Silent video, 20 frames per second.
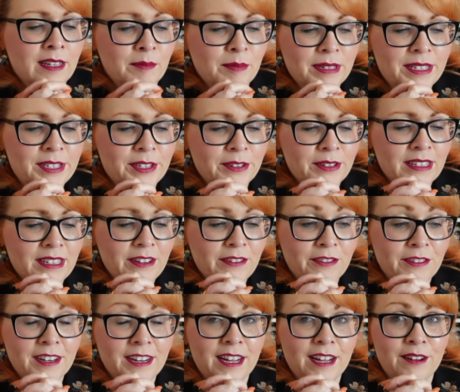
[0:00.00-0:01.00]
But certainly
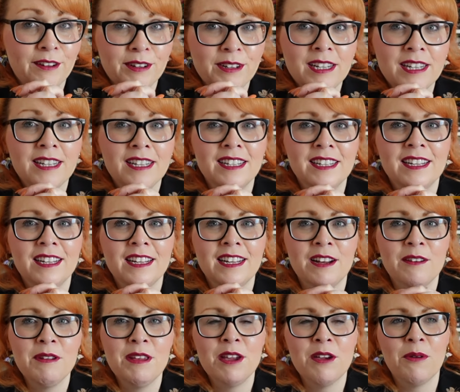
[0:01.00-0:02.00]
for now,
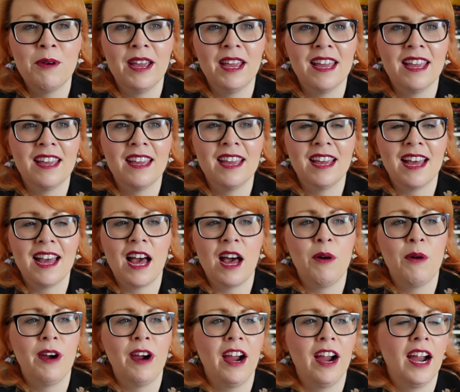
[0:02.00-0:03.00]
a wee quick
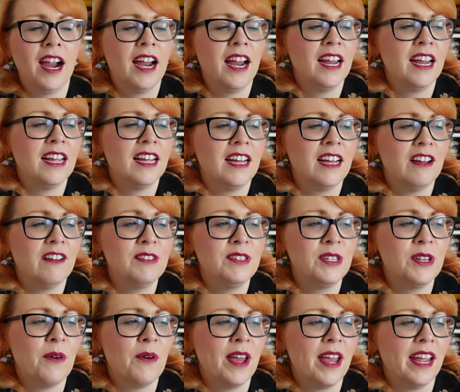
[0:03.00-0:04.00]
hour of
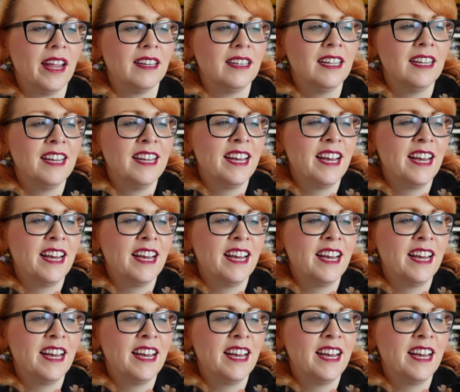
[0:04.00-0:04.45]
sewing.